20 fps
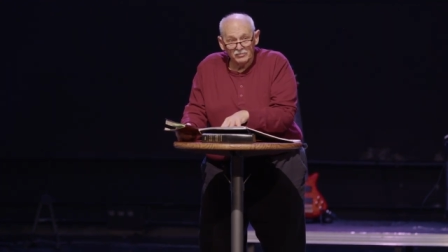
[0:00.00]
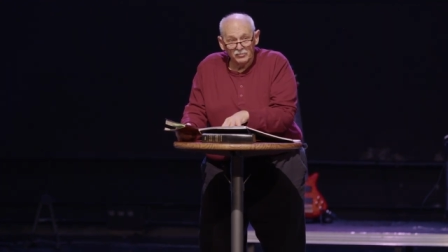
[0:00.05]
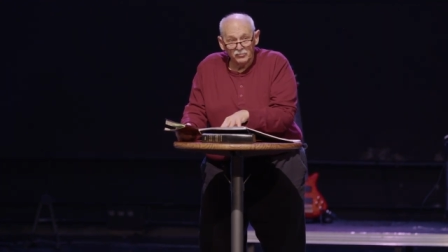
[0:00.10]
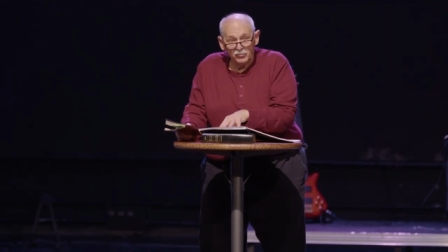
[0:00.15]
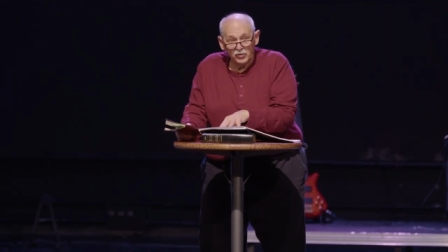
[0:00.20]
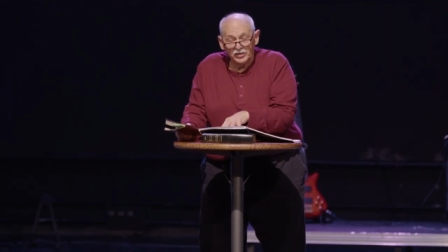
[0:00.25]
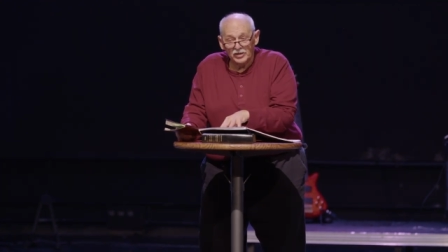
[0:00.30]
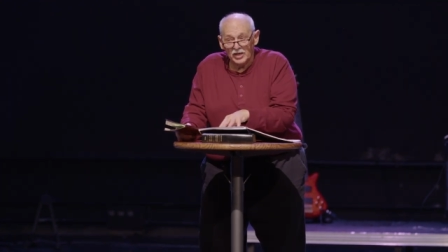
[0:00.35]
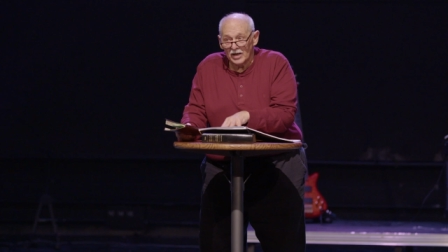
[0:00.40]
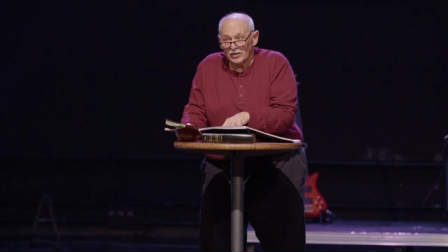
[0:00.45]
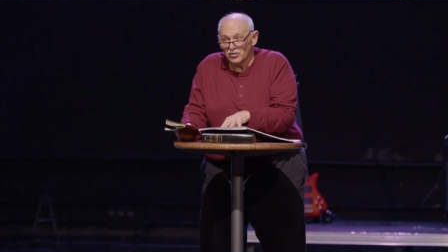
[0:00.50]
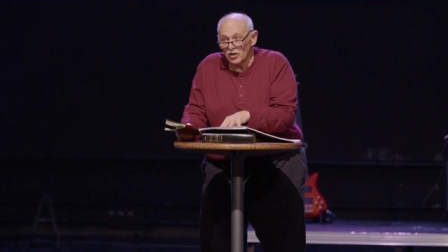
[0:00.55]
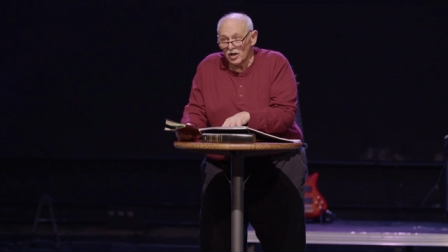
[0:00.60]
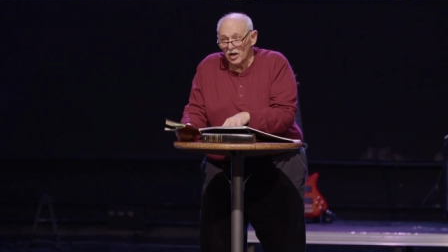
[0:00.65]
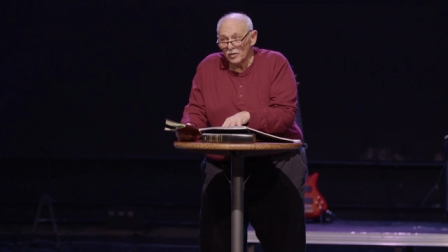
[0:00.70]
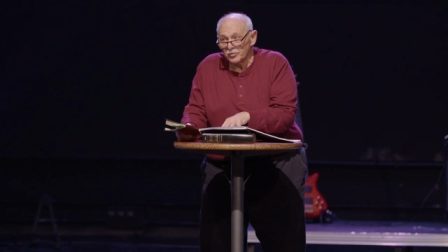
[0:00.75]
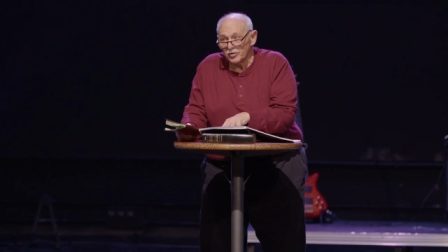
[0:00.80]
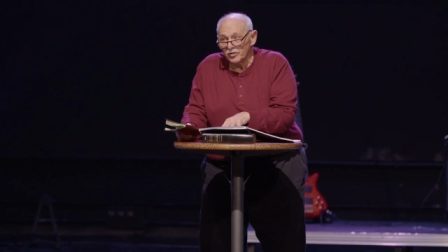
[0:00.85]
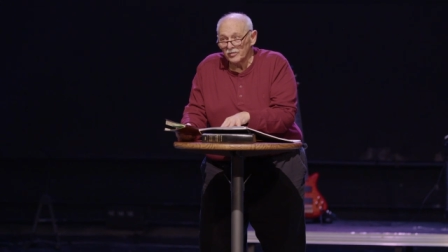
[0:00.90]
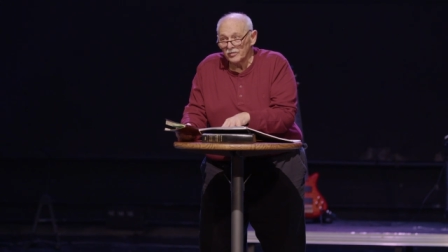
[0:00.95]
Read that
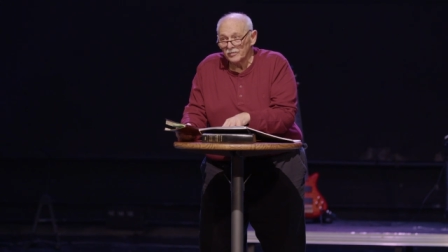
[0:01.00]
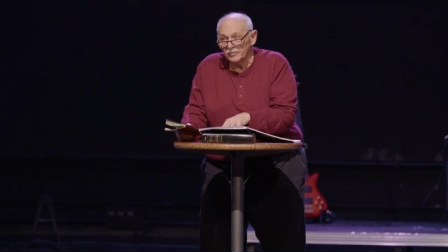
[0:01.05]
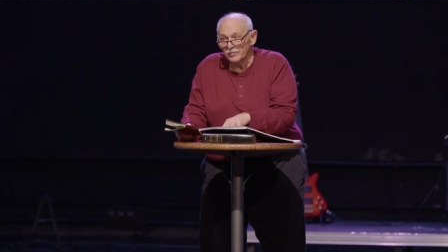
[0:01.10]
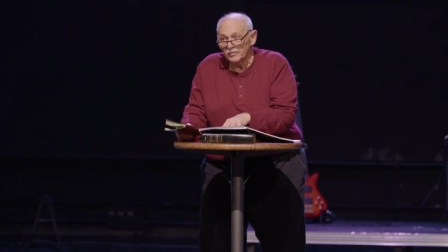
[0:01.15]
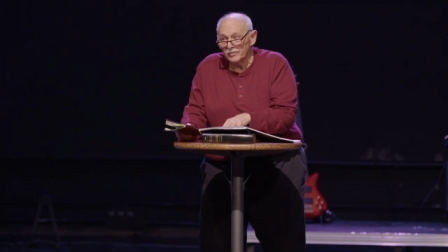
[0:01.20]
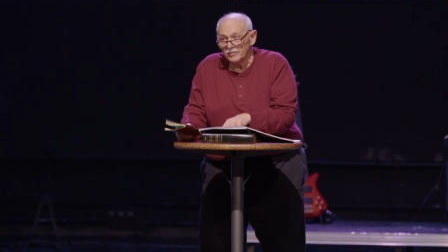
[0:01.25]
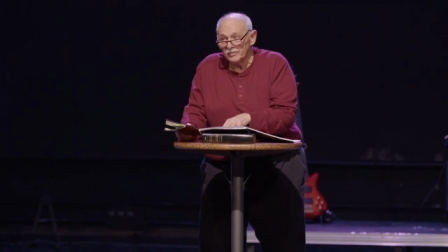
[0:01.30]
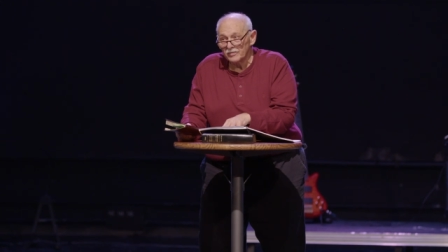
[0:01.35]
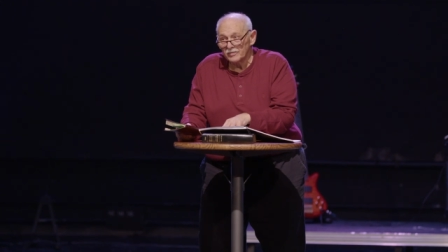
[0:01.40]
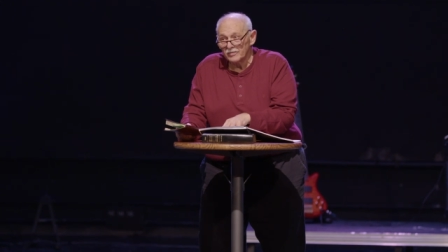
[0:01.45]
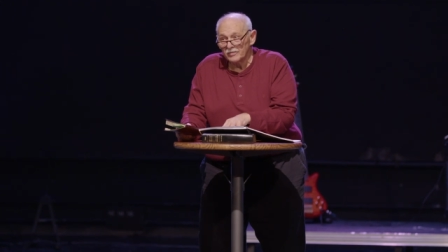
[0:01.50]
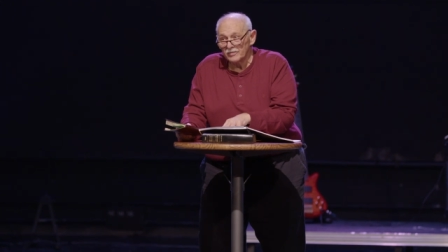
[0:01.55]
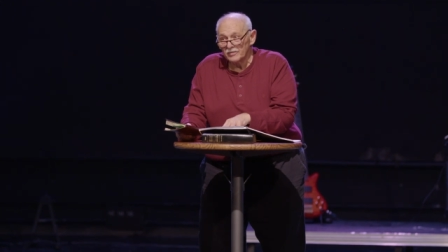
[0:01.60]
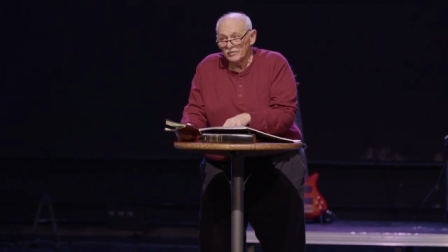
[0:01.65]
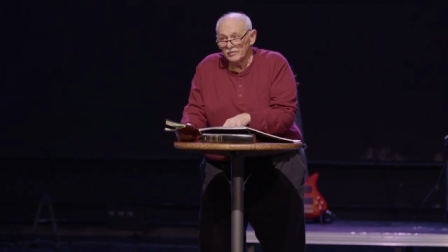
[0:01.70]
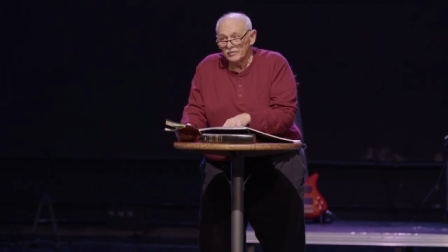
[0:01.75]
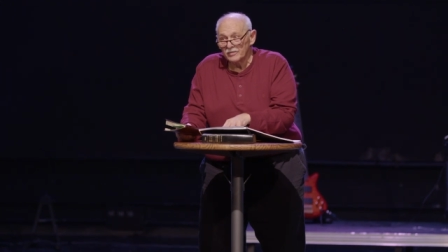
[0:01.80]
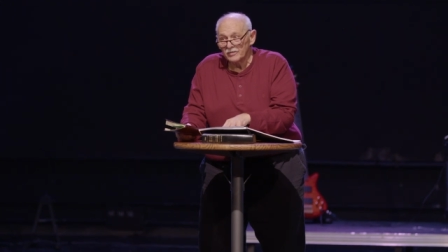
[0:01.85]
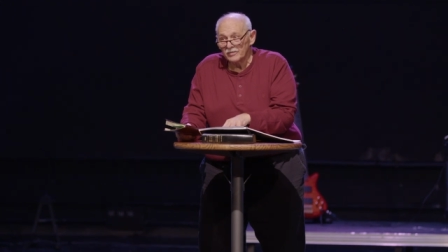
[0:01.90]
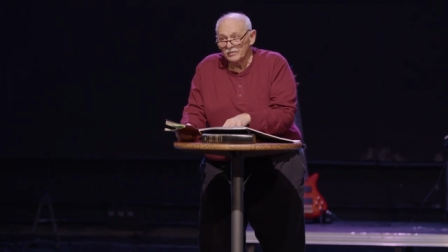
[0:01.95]
chapter.
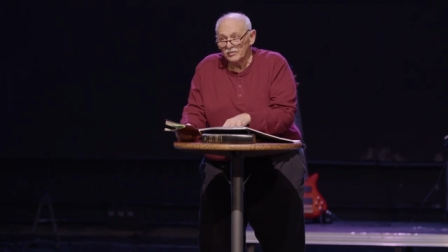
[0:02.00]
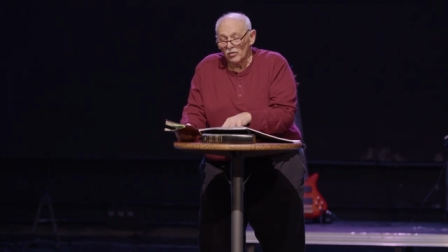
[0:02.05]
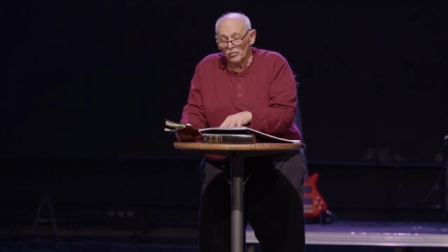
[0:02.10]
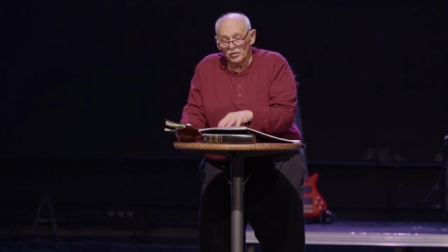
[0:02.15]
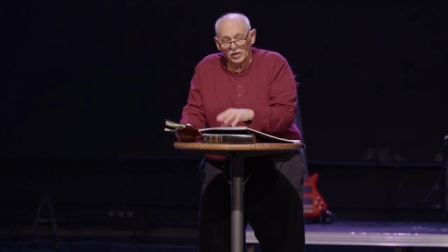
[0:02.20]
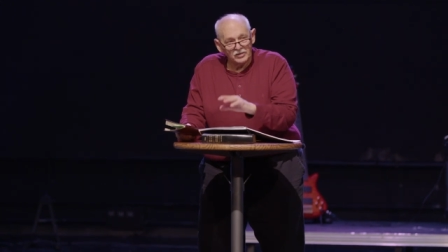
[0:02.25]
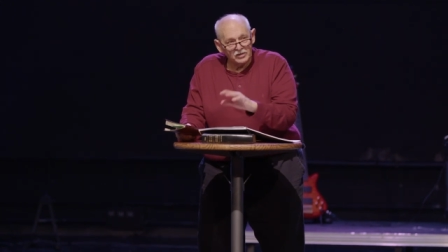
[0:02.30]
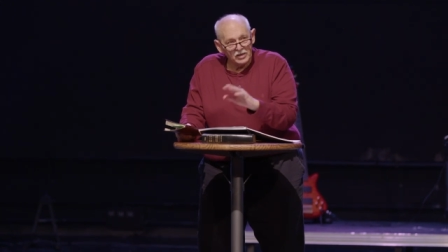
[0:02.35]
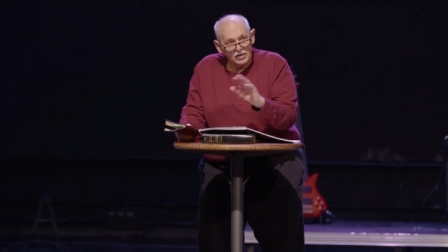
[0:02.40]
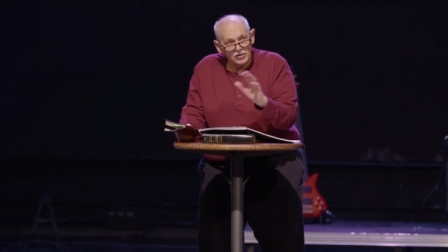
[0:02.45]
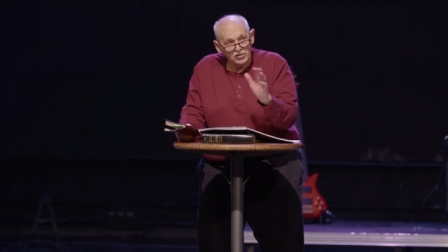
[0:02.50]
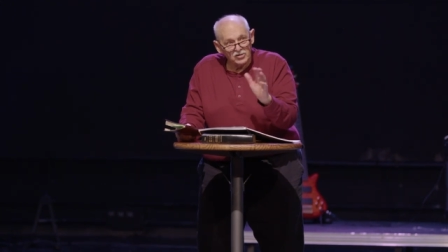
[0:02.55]
Don't let that